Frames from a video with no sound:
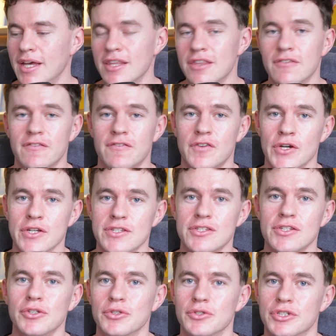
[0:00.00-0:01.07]
The first
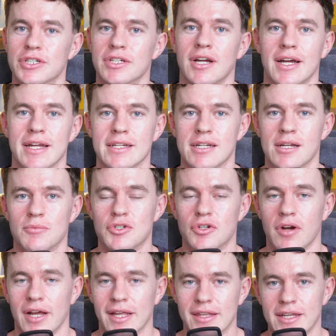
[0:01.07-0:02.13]
solution I ended up trying,